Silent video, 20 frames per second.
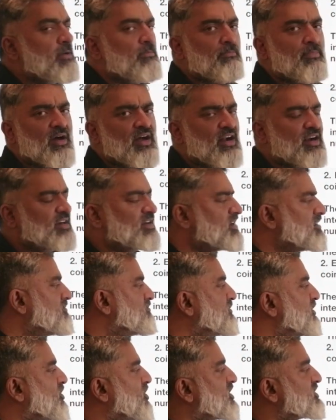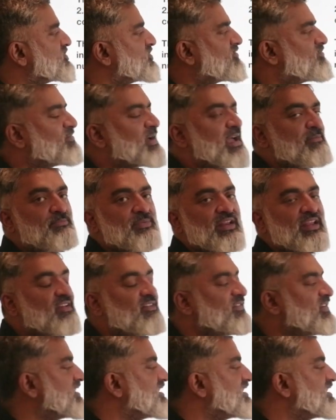But because of my previous